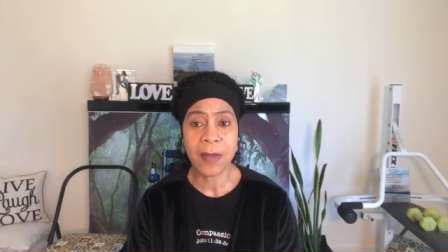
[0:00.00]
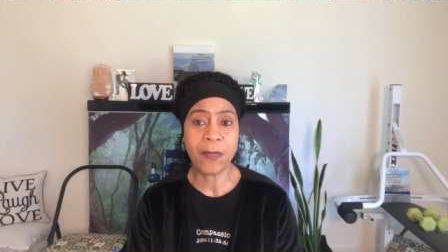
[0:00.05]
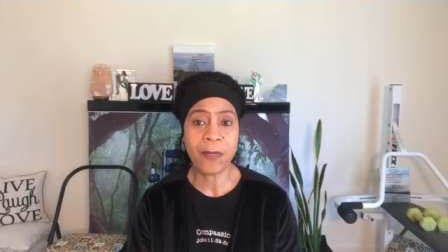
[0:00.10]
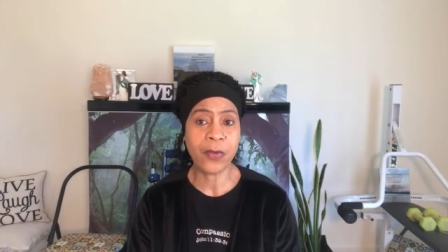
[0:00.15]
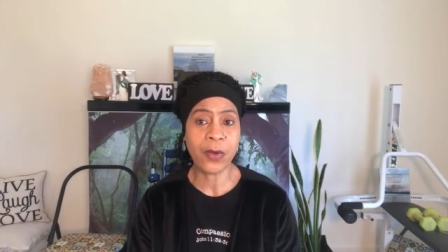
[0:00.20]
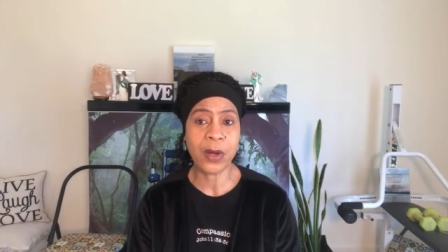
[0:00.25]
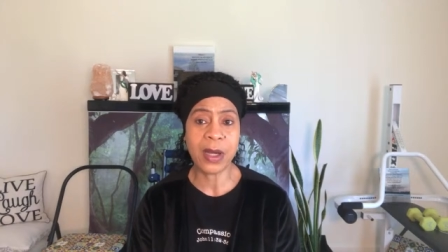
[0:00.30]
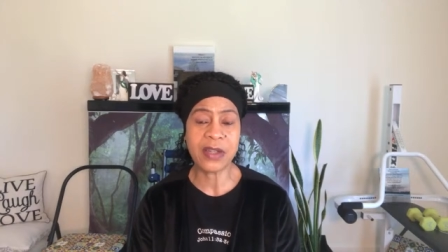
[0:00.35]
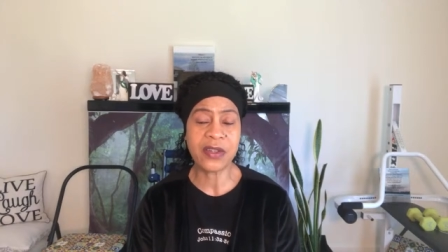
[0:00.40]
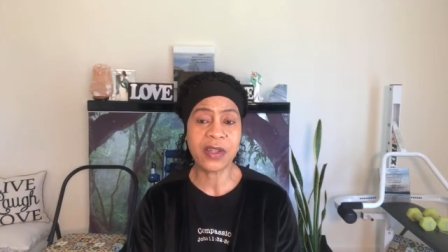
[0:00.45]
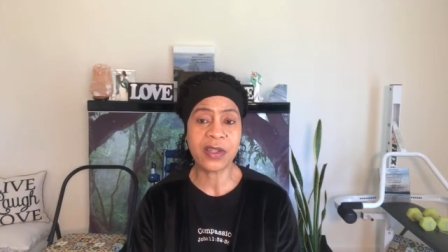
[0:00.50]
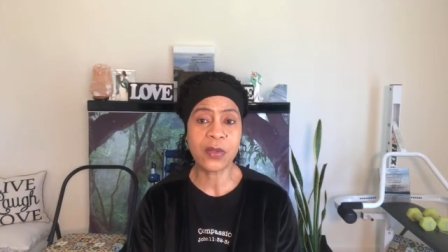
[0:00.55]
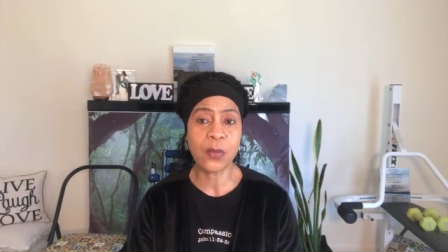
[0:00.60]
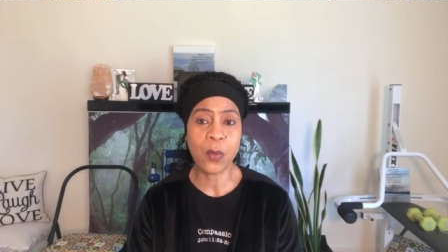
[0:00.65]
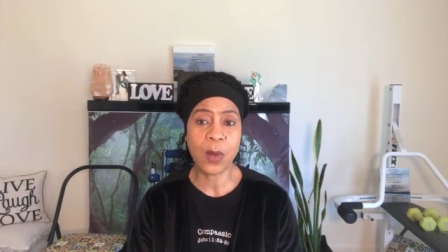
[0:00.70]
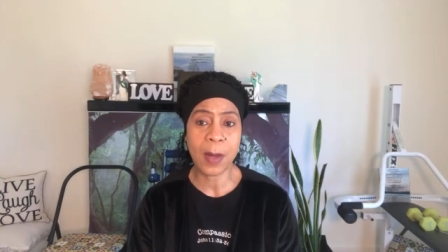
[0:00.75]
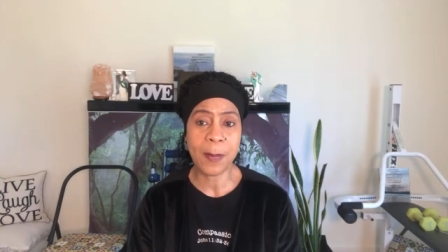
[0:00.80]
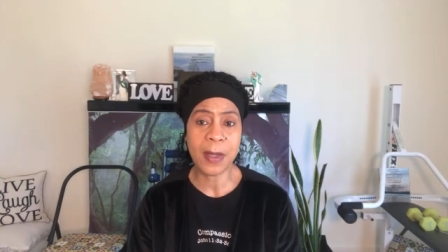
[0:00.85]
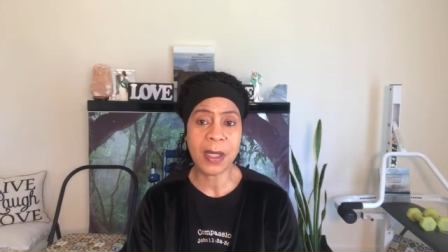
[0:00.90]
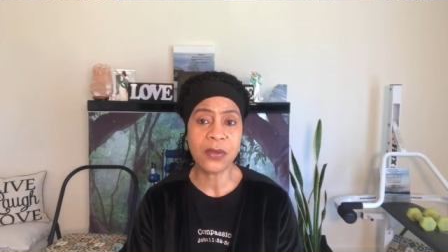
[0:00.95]
For instance,
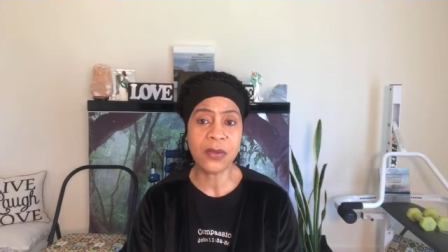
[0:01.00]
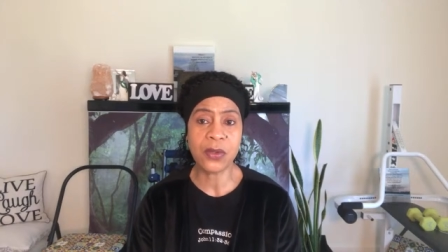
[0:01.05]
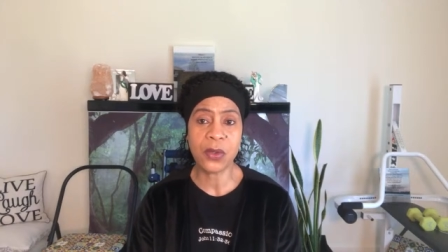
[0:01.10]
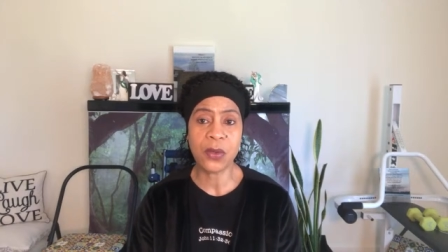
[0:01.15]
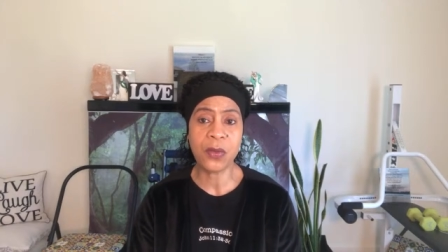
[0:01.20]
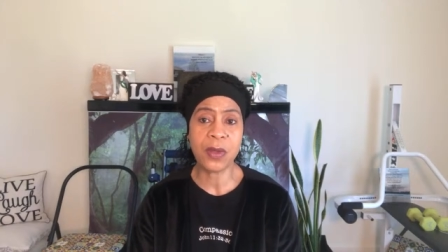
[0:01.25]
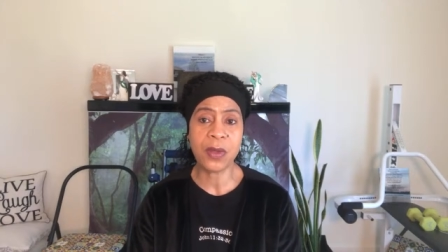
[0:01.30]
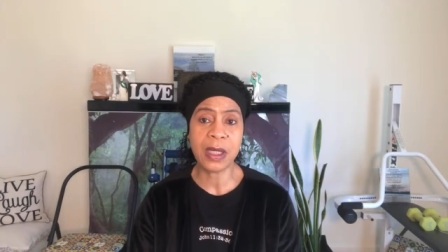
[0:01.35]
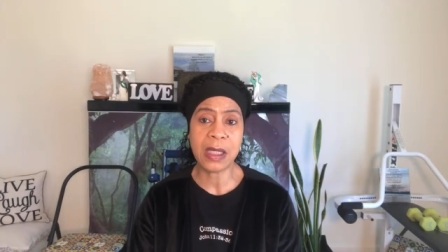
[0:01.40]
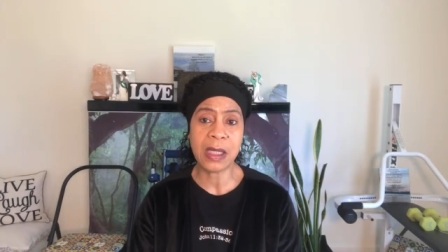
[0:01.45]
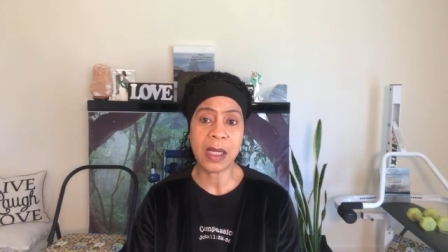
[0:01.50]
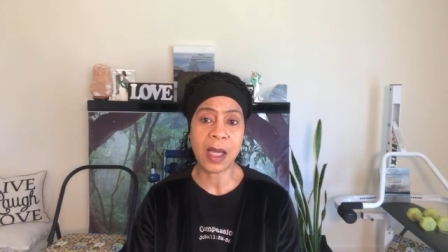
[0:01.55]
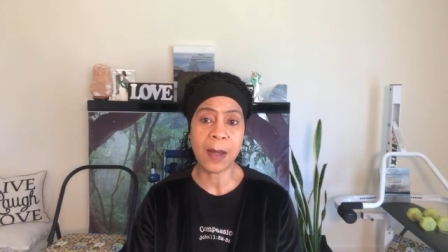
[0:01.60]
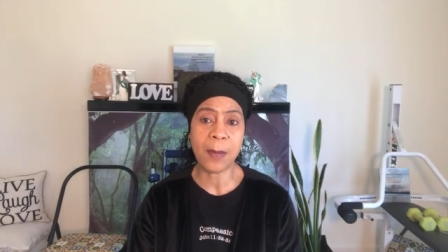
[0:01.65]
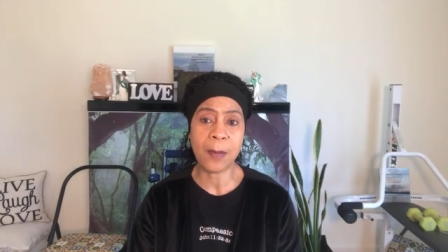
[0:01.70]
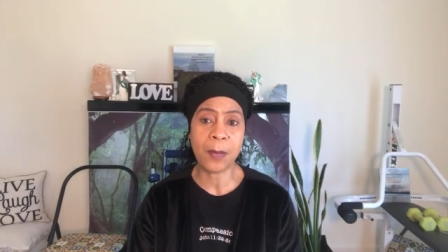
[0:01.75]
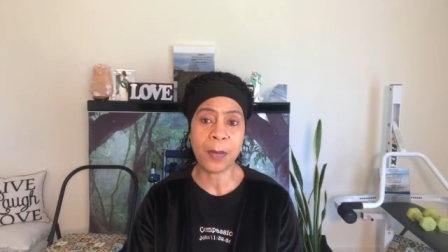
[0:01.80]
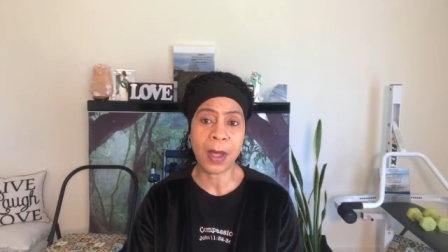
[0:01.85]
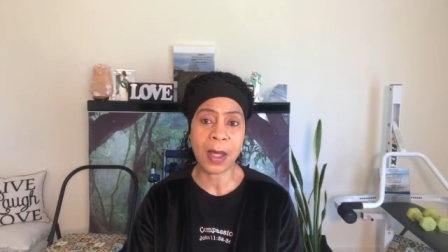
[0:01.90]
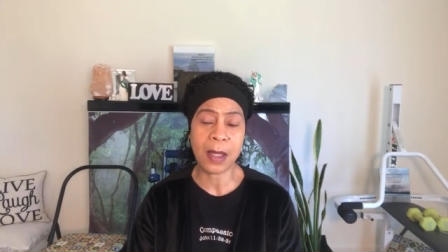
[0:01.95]
women do the
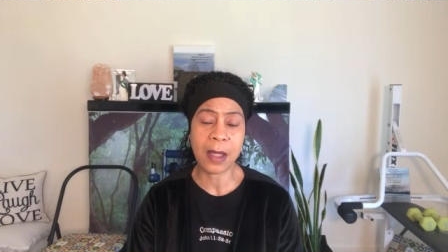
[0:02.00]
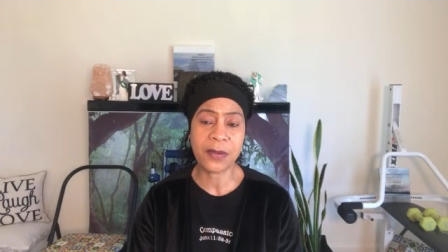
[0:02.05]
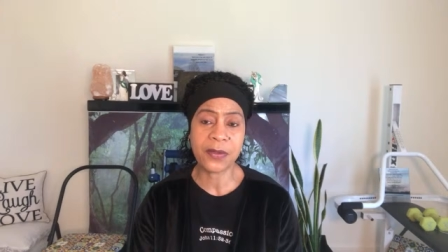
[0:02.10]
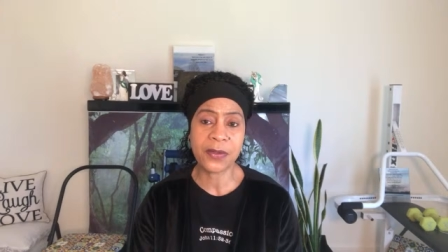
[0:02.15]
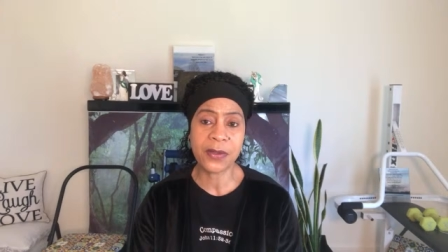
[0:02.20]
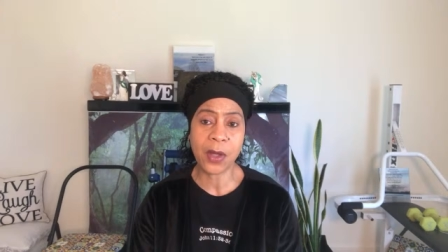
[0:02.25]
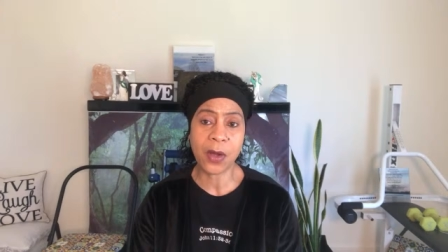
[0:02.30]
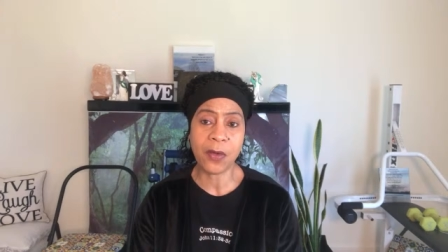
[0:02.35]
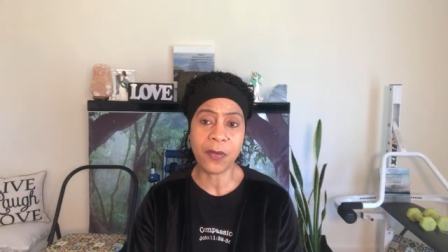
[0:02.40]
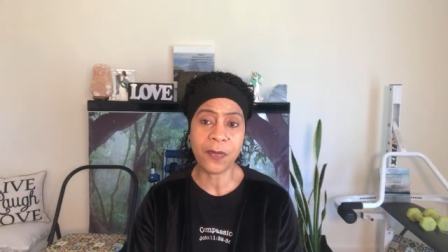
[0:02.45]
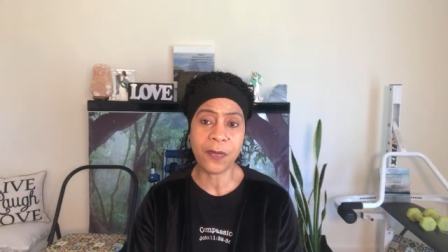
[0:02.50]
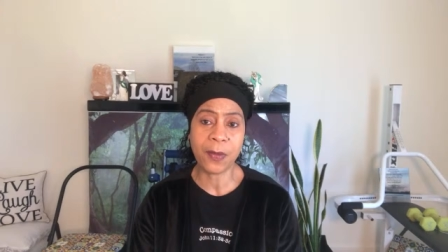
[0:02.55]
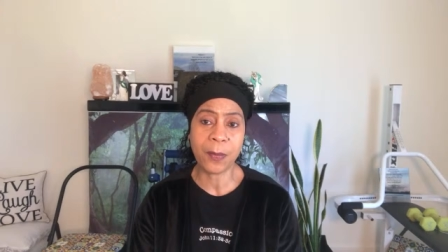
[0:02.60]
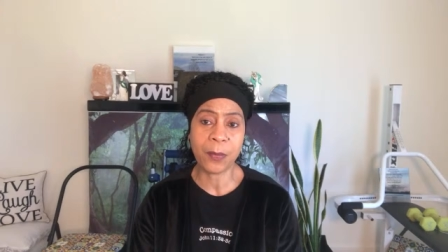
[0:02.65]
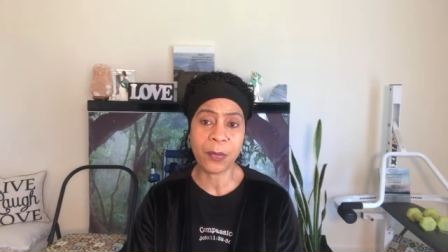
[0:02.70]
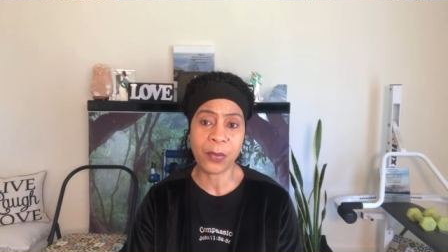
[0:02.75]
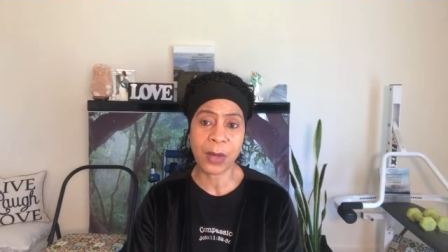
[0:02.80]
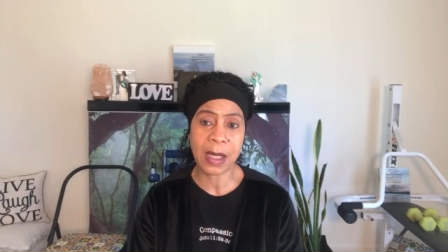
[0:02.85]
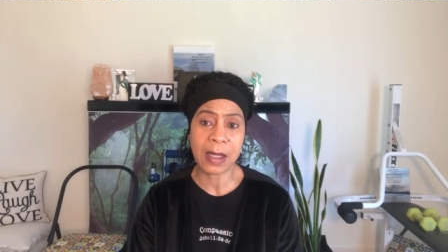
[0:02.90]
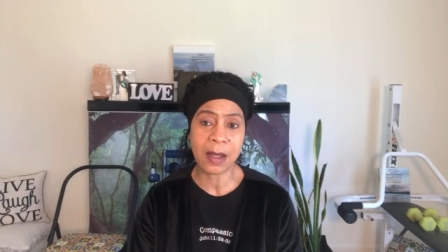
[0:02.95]

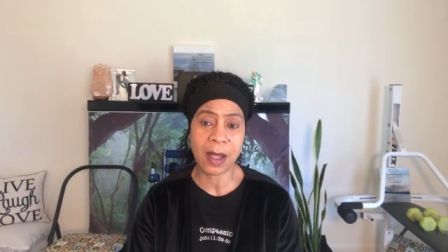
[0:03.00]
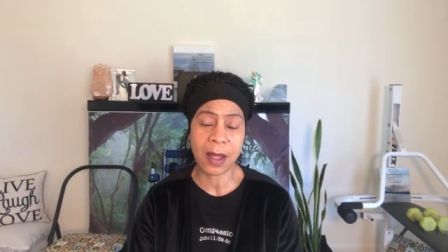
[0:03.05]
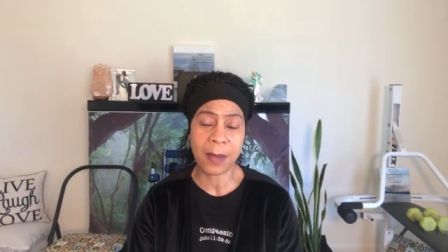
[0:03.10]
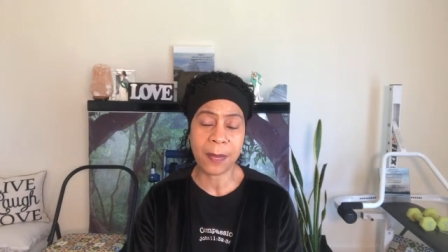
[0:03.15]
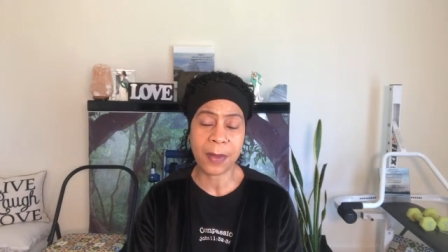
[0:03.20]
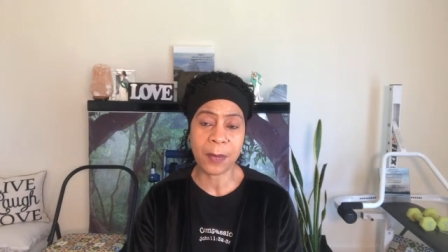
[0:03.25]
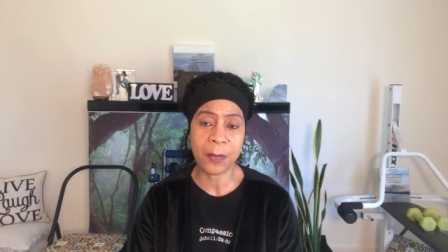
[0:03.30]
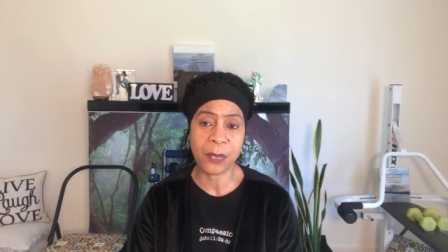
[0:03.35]
the